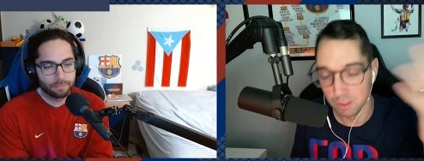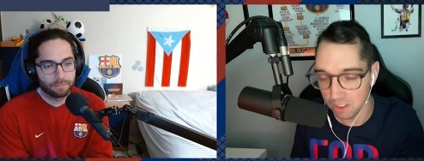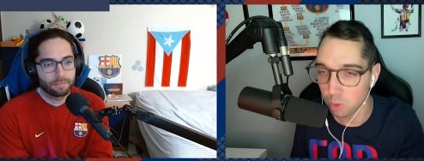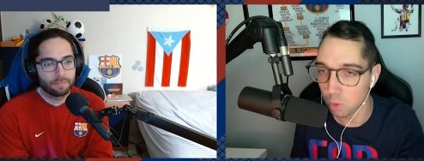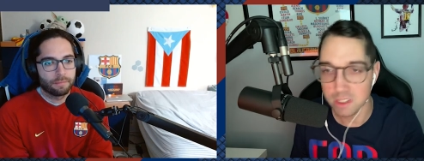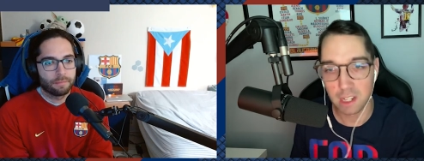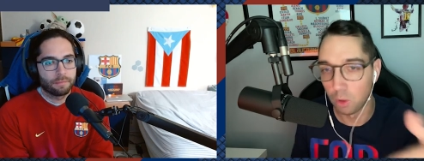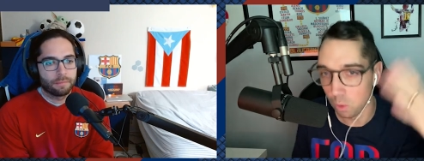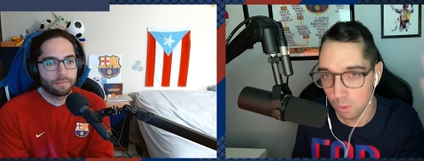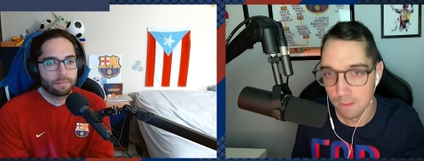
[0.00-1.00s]
Speaker 1: Because if he scores
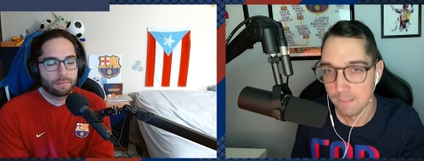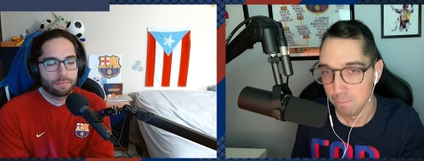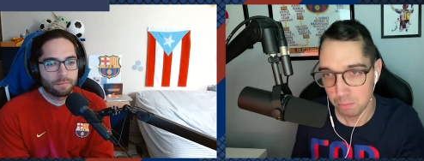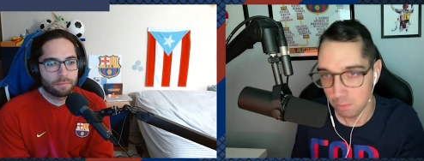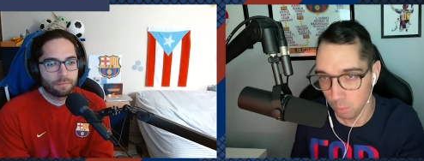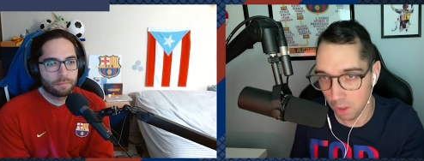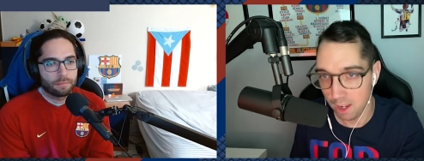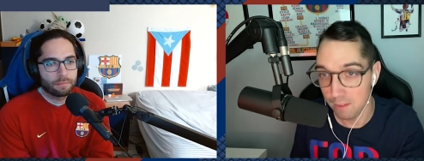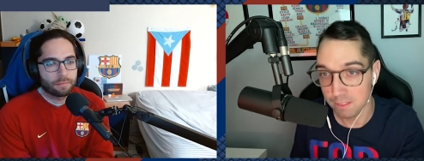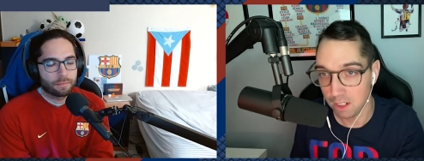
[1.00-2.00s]
that goal, we're
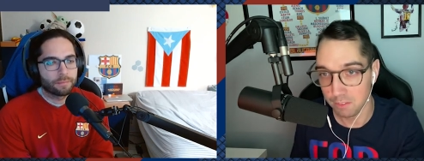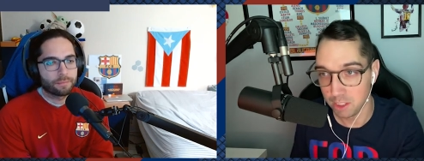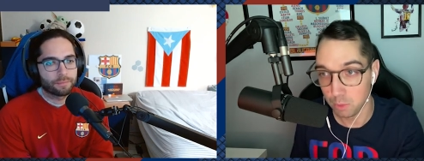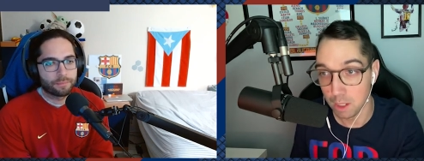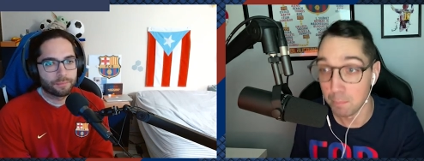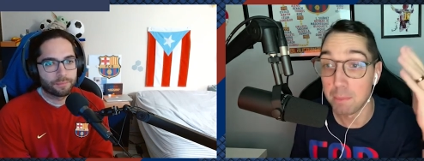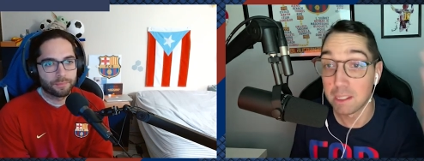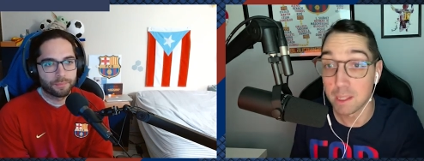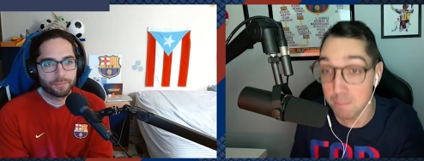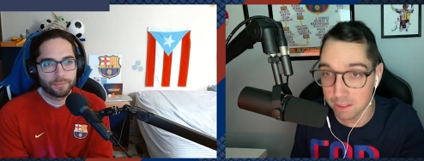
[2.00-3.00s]
not having a conversation with it. But
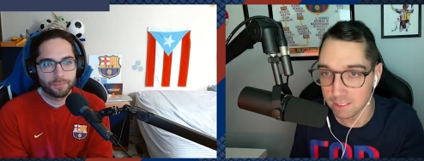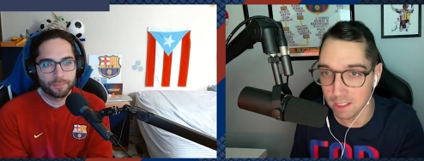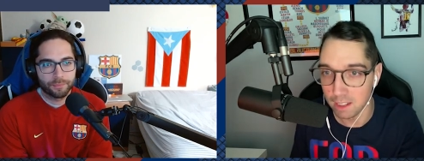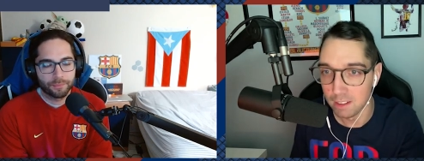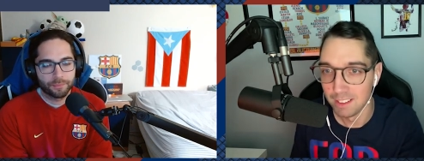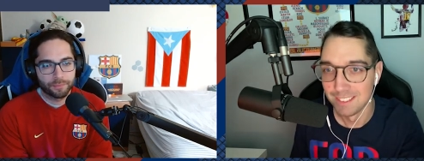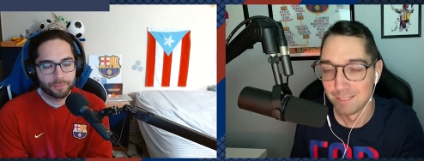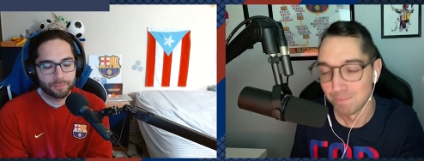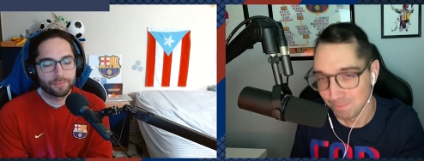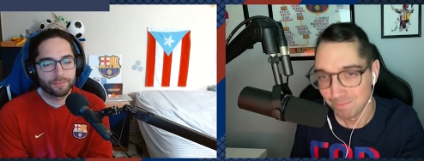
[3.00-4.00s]
because he misses it,
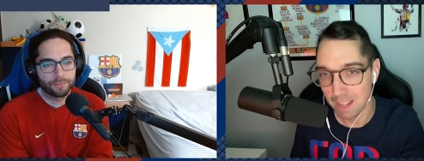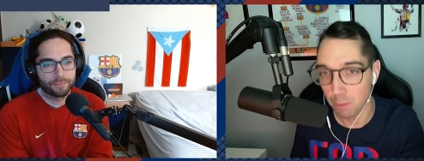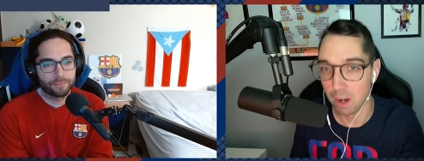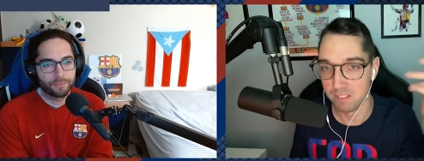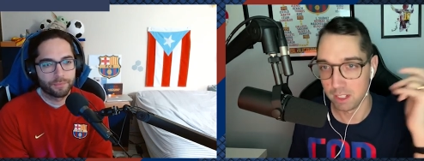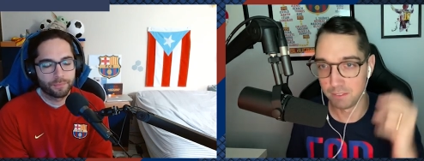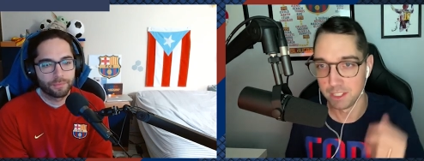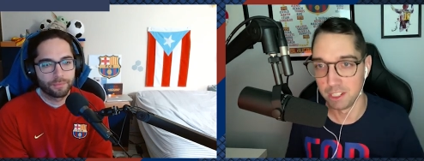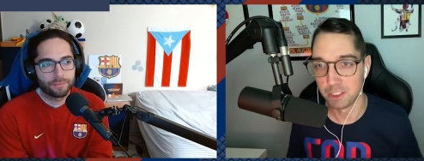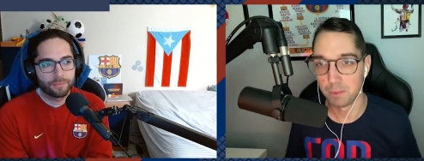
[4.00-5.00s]
now we're having a
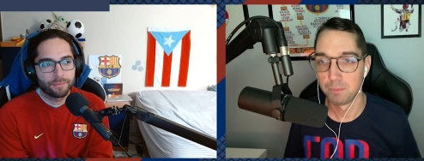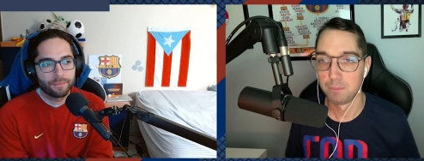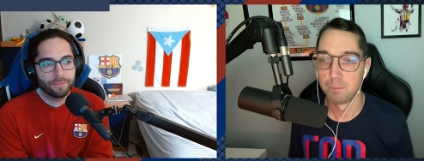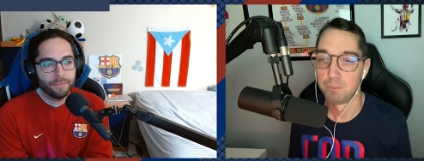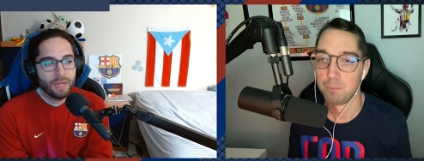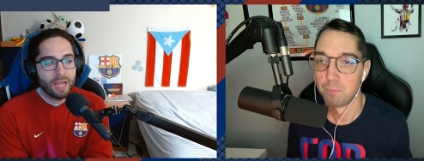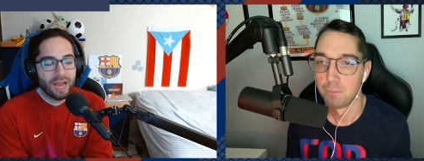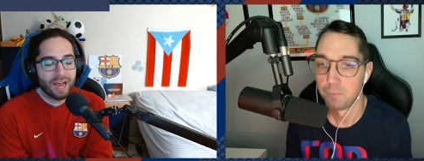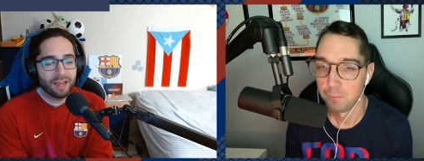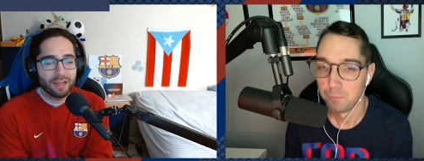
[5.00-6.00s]
conversation.
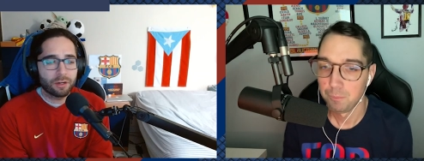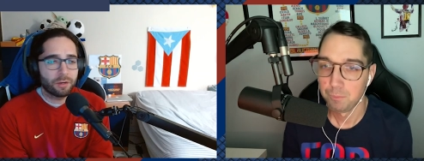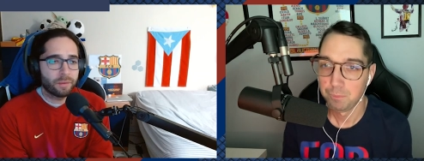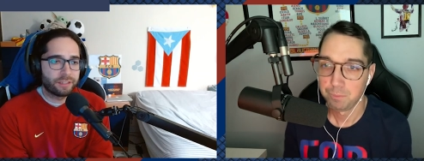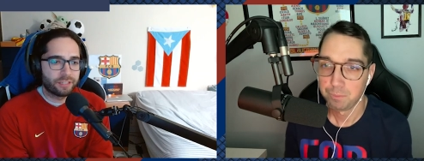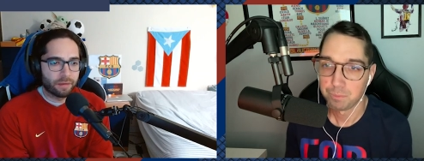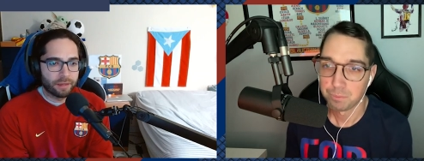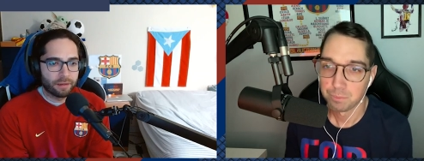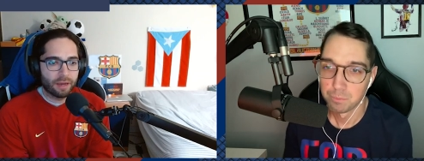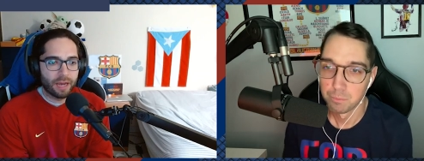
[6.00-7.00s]
Speaker 2: I agree with
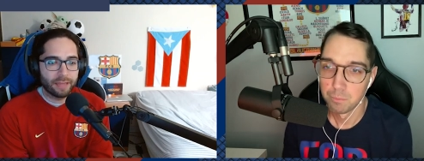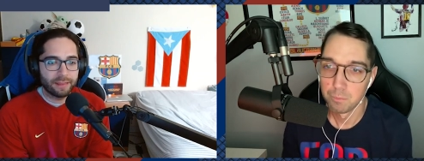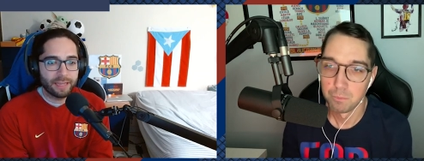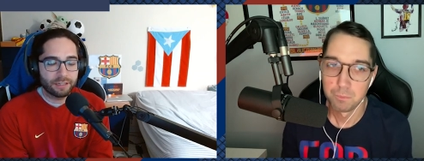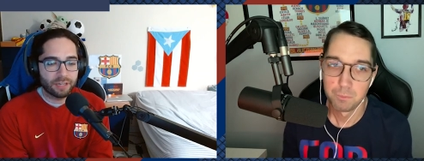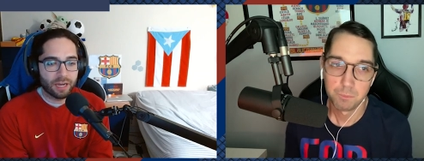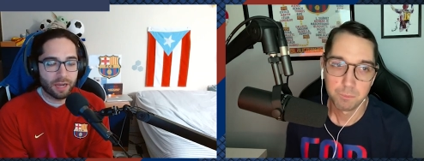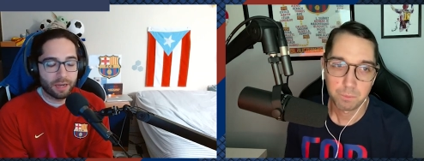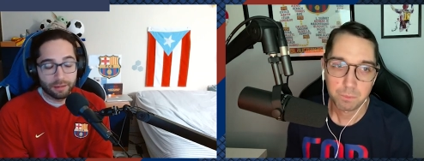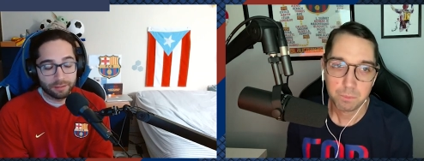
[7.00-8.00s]
Xavi. I think,
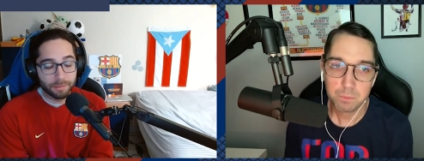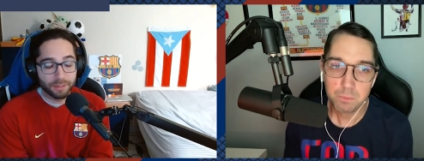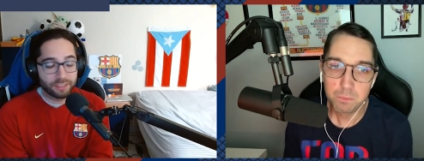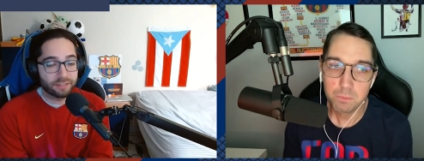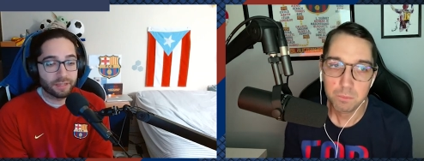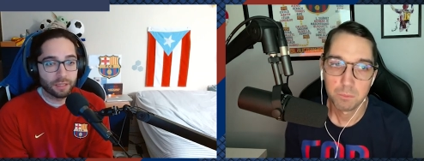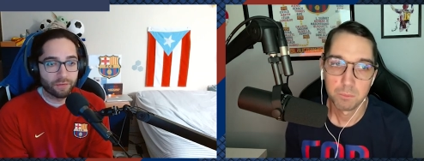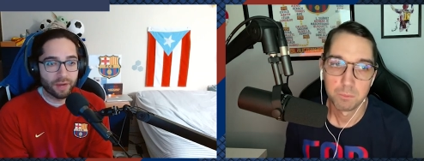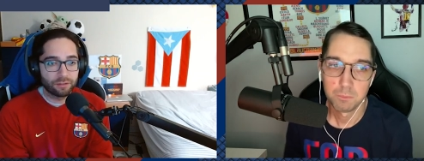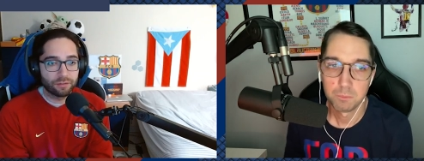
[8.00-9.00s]
Xavi, uh, as much as I
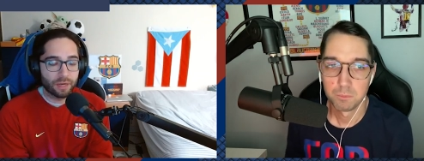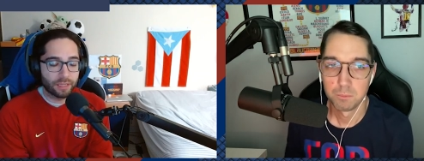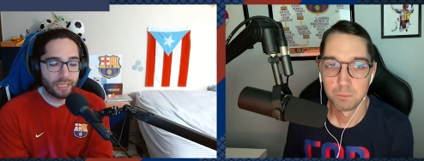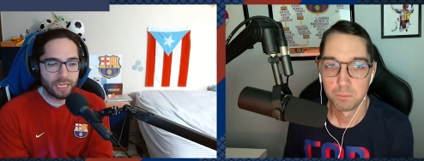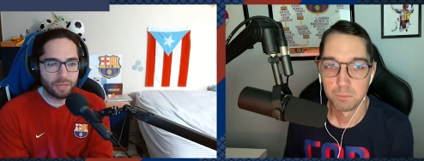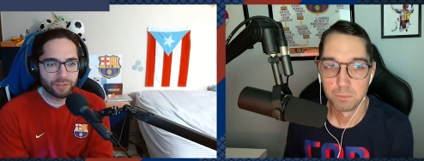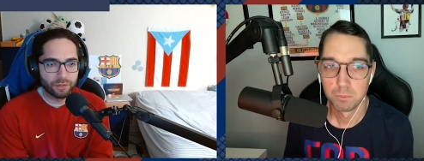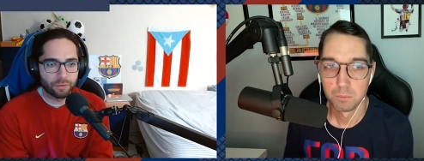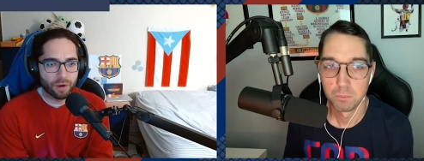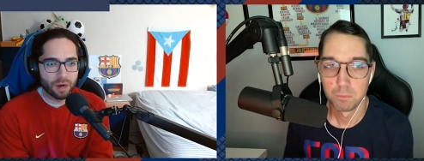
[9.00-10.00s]
love Ansu, I think he was
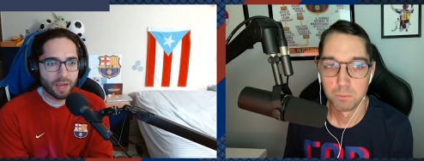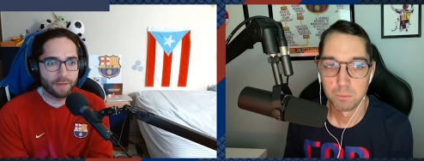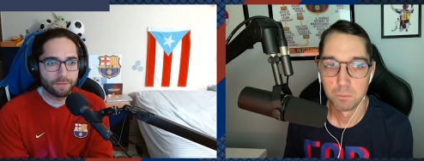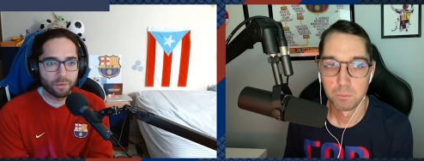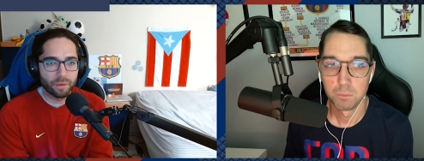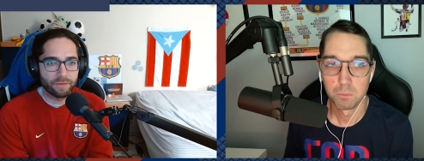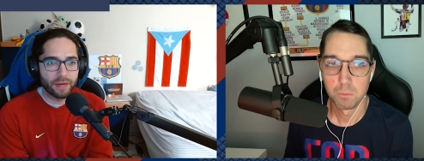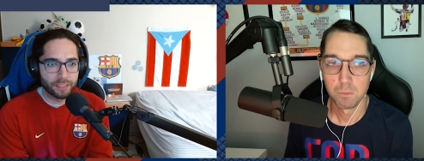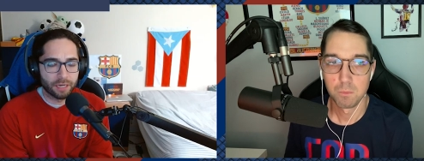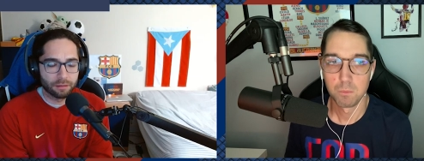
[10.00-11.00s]
in the wrong after we
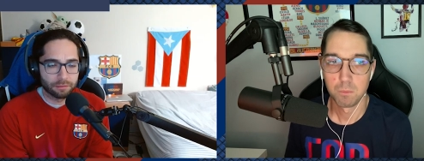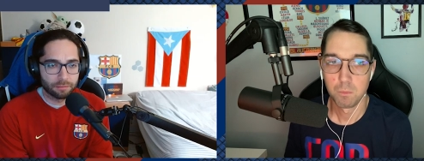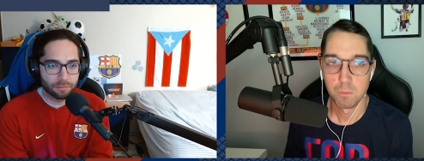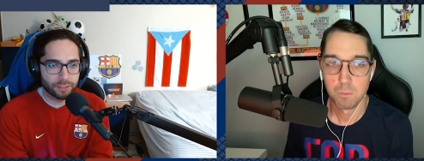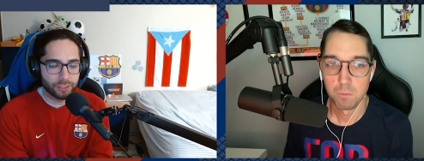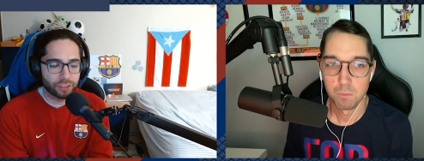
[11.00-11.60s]
found out what you